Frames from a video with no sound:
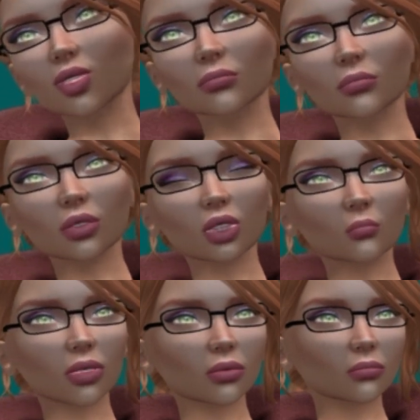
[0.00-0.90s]
I put
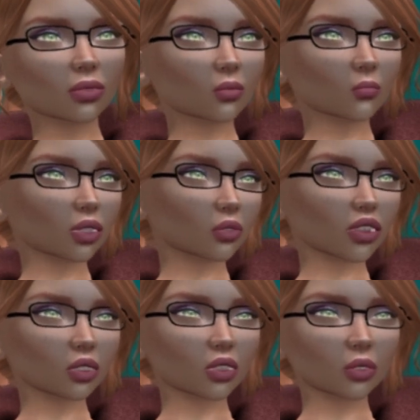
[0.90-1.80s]
another load in to soak,
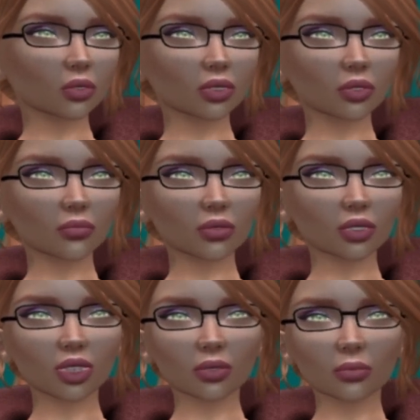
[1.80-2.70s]
and I sit down for a
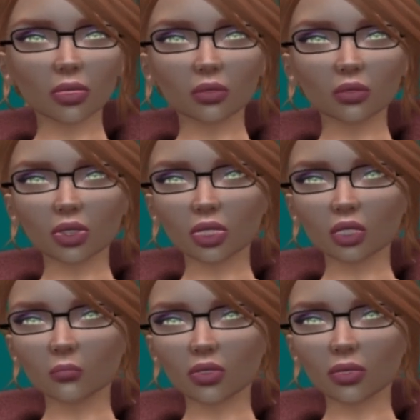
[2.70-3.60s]
couple of minutes.
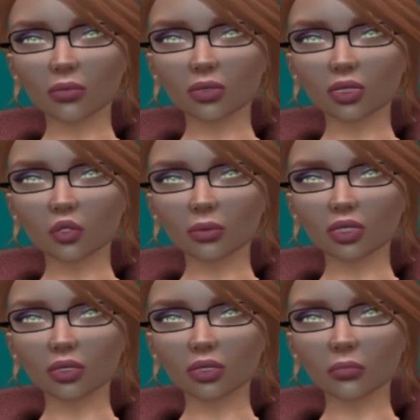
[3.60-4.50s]

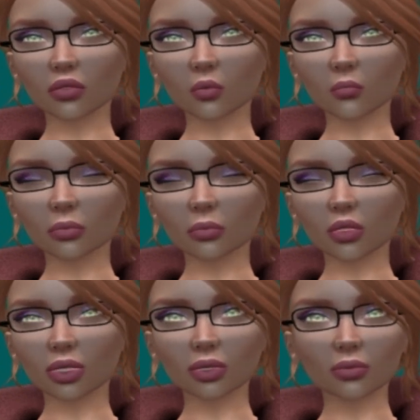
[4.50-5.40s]
And
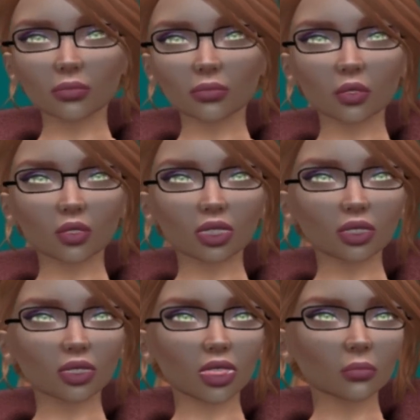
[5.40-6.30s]
that's how it is with me.
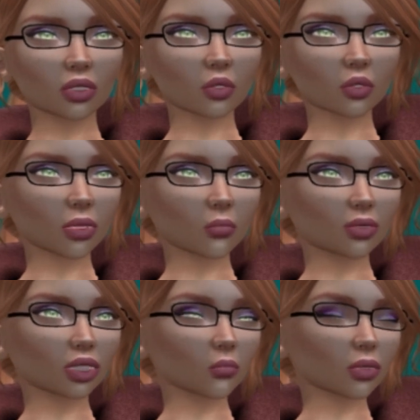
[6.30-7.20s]
I have to be
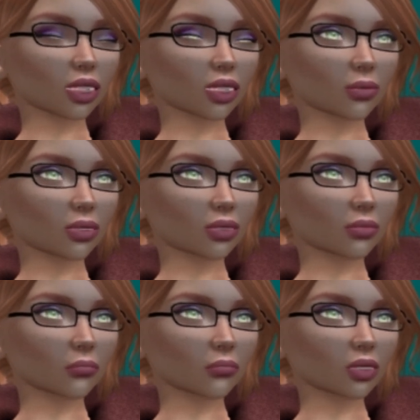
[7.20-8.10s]
that way
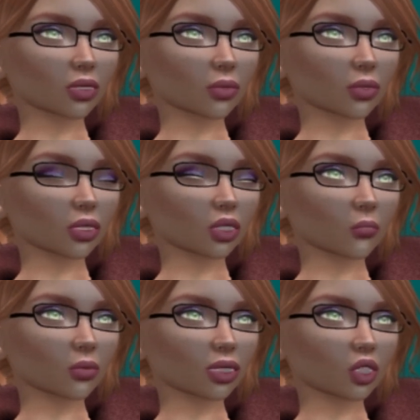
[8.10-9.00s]
because of my
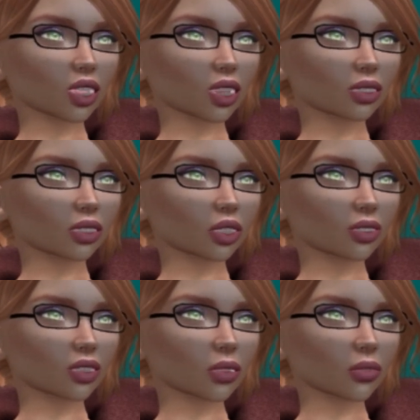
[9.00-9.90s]
disability and
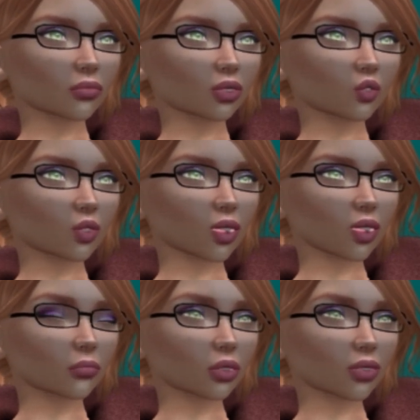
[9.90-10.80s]
because of my
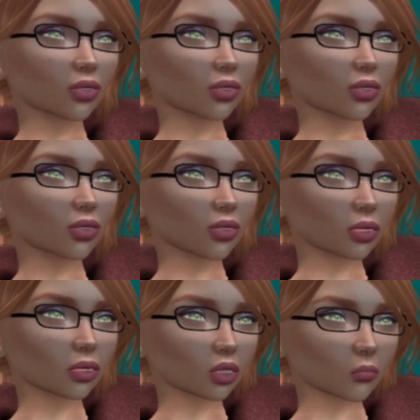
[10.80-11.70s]
restrictions that are
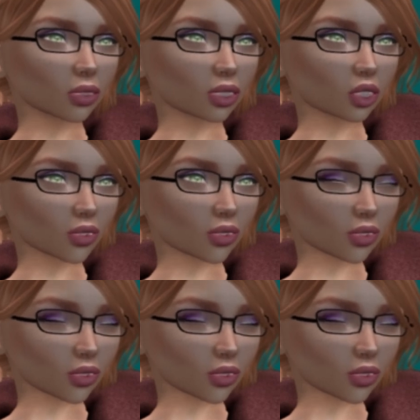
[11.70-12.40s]
on my body.